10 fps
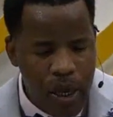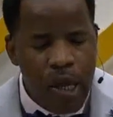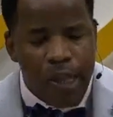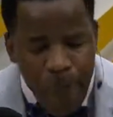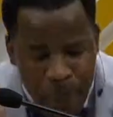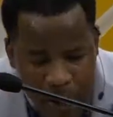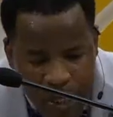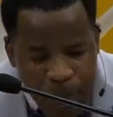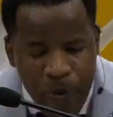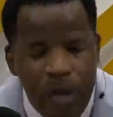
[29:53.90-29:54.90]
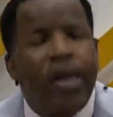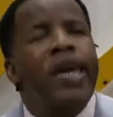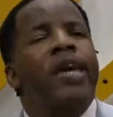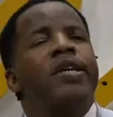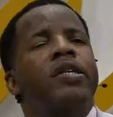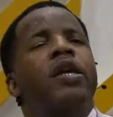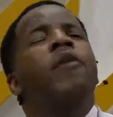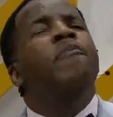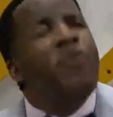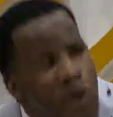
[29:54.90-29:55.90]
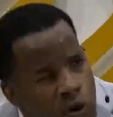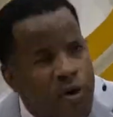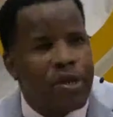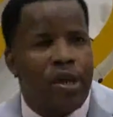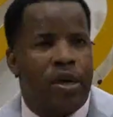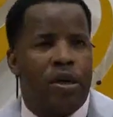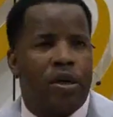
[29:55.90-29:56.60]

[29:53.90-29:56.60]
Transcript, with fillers: the principle is purity.